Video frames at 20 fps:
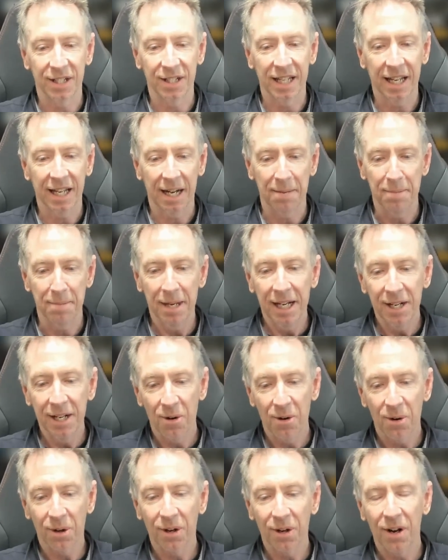to get a
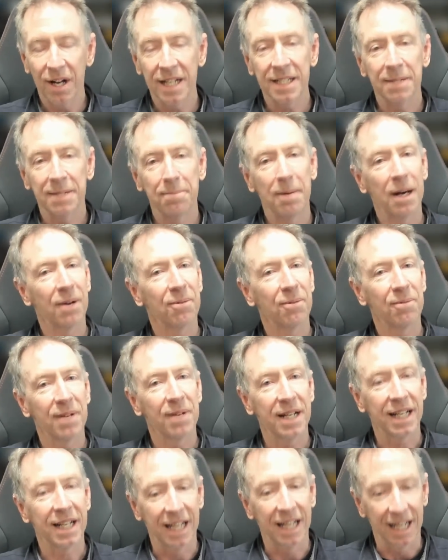meeting organized, but
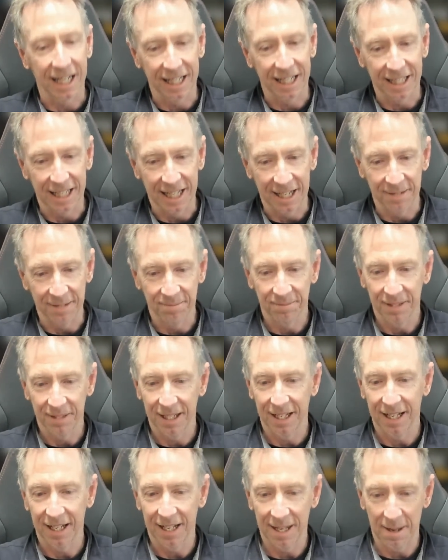we're getting there,
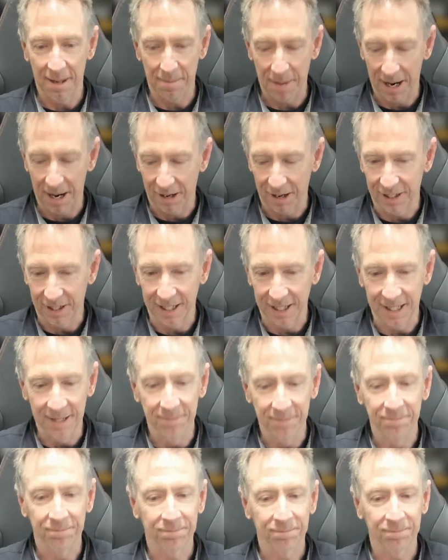apparently.